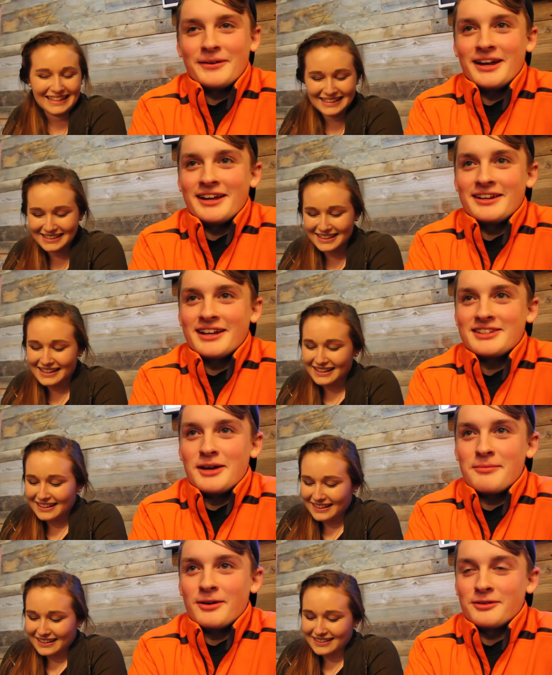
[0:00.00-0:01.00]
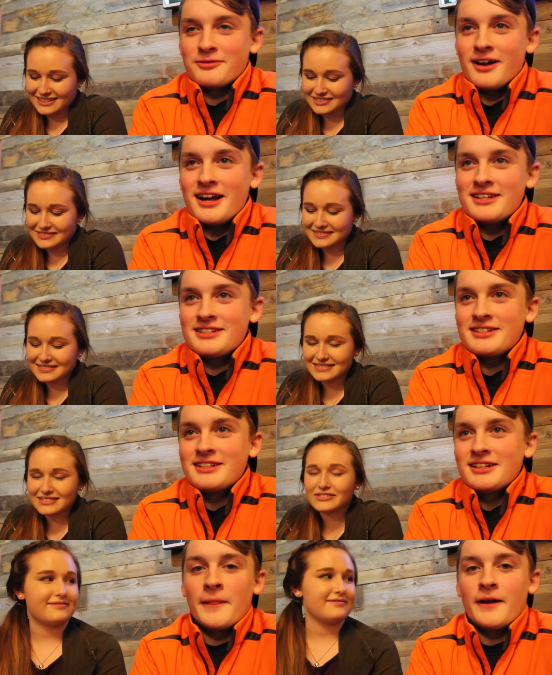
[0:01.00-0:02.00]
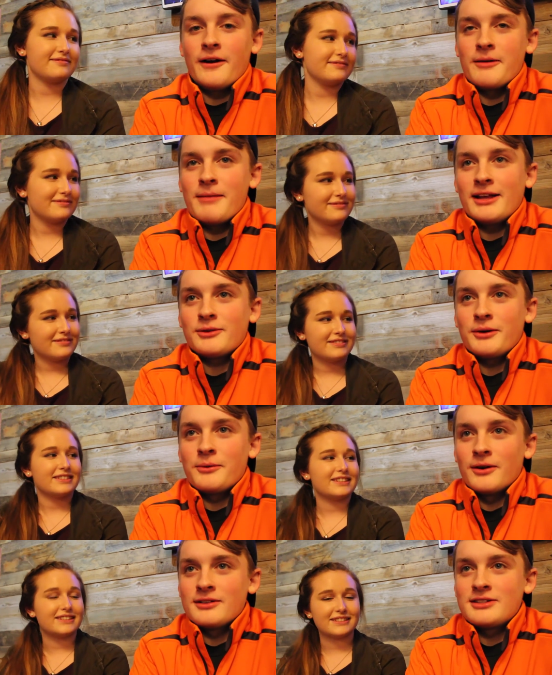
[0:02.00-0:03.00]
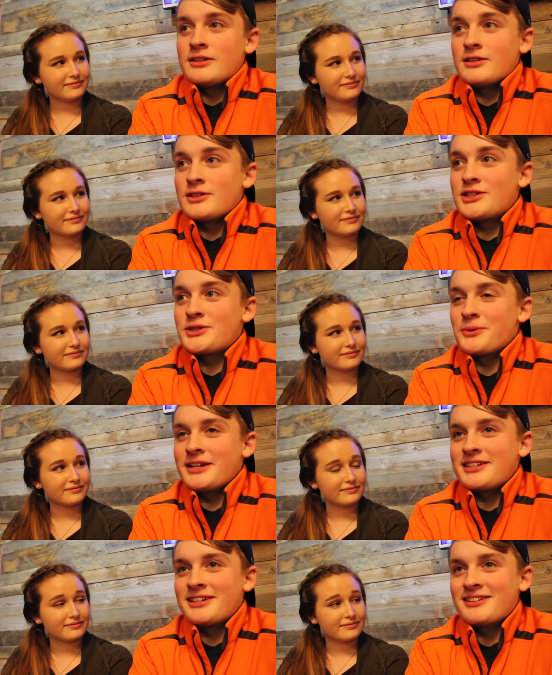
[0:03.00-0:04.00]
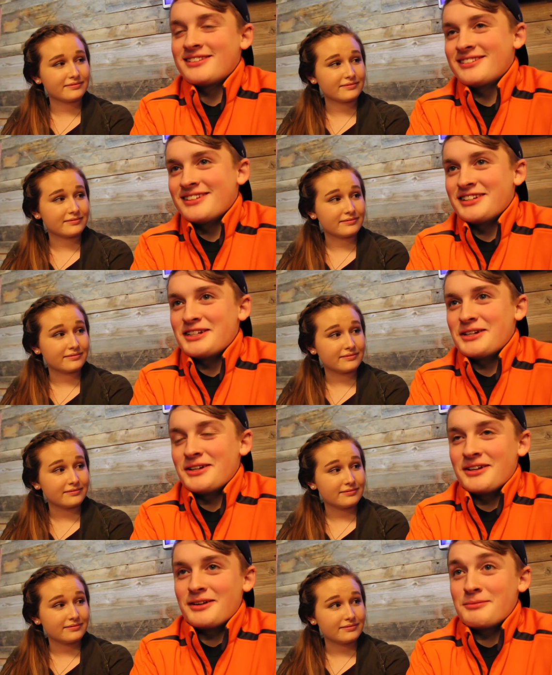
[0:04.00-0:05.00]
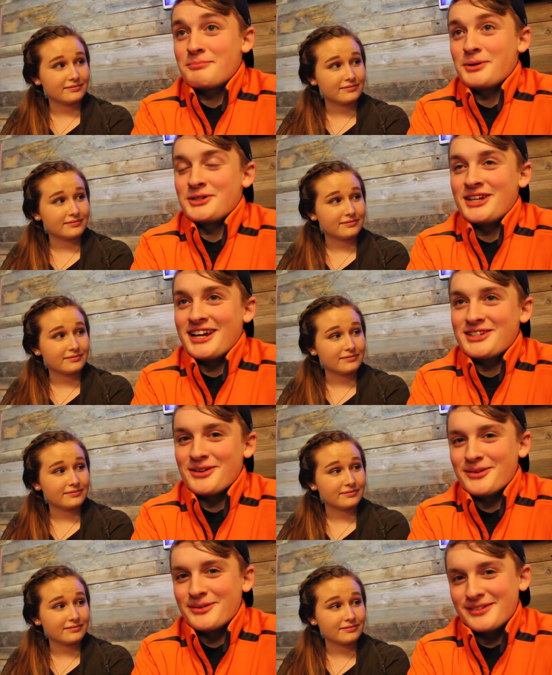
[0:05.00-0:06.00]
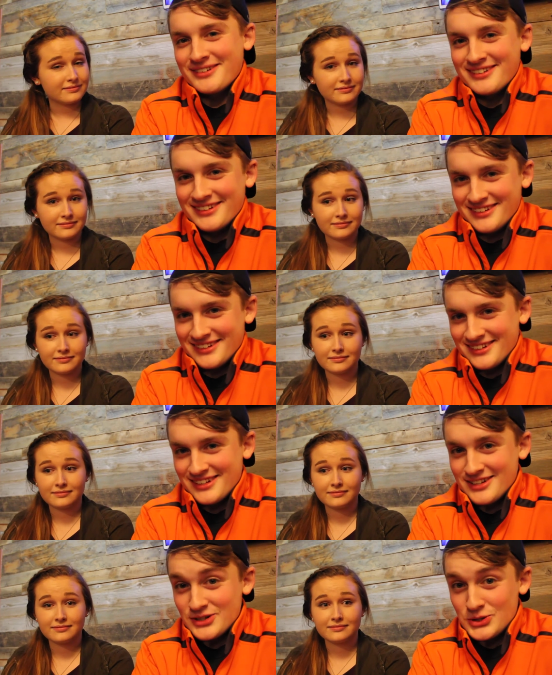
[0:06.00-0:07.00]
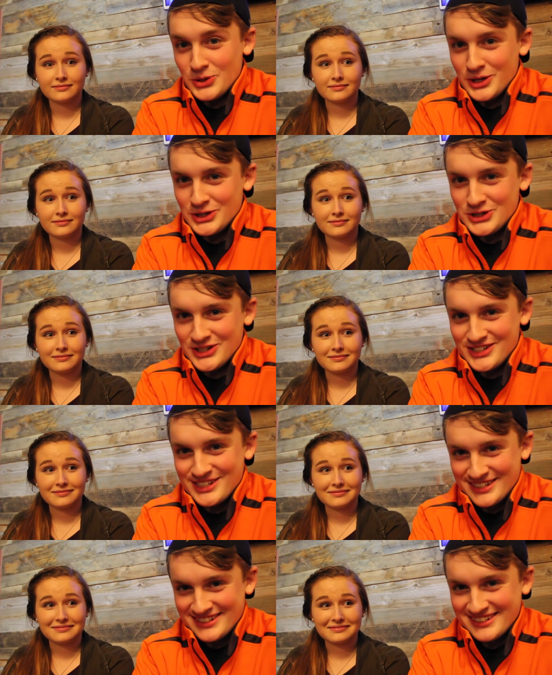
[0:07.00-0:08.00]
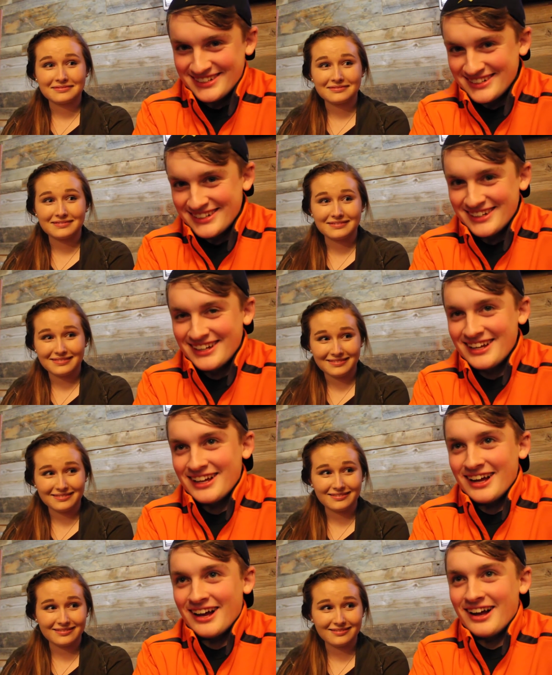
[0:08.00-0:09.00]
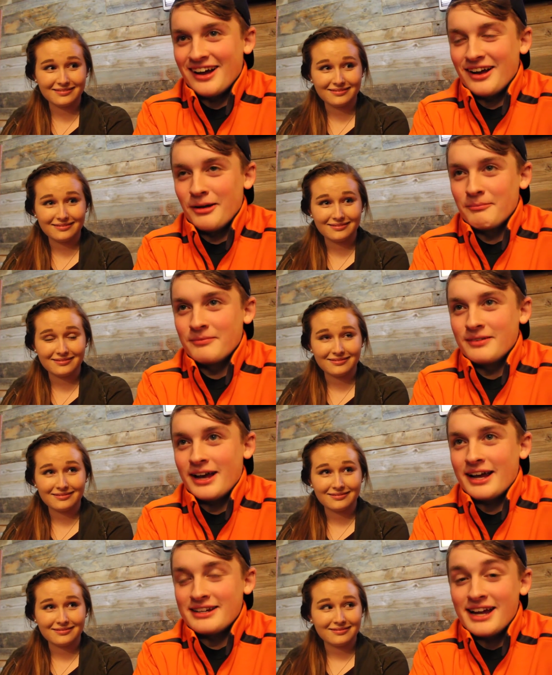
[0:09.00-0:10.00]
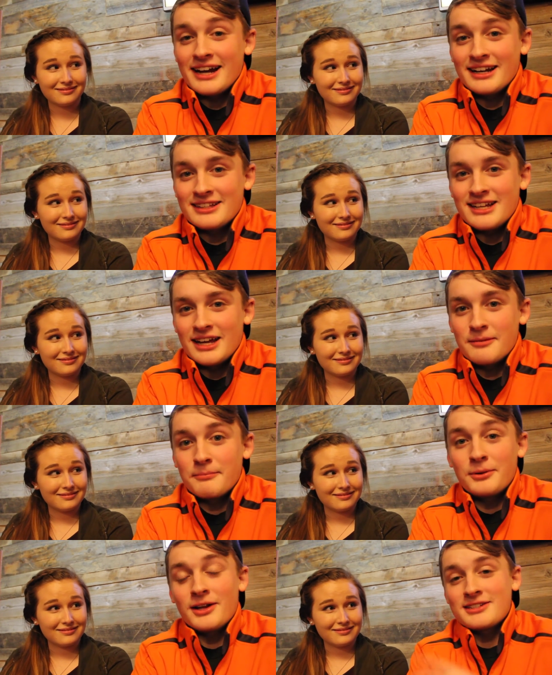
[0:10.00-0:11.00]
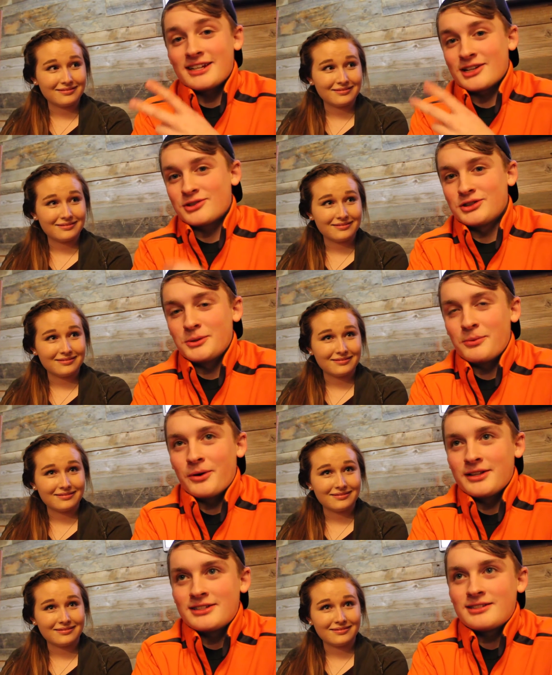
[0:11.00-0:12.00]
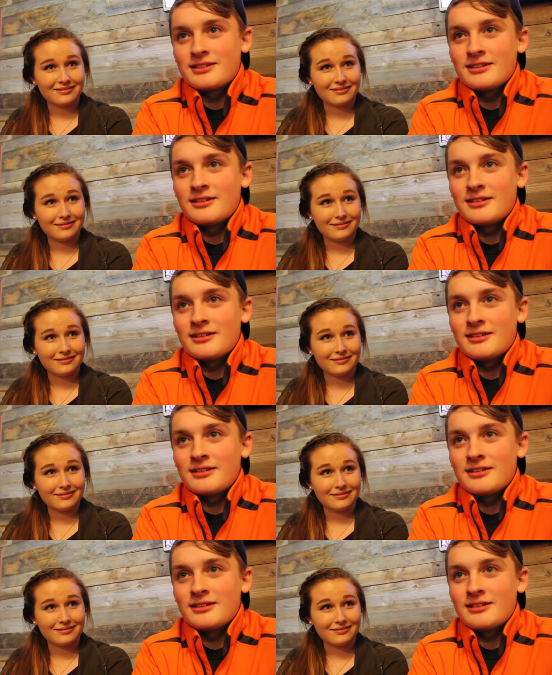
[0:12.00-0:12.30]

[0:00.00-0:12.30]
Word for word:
Speaker 1: Okay, next up are the fries. All right, my three words. Sweet, potato, delicious. Um, nine out of ten, plus an extra two points.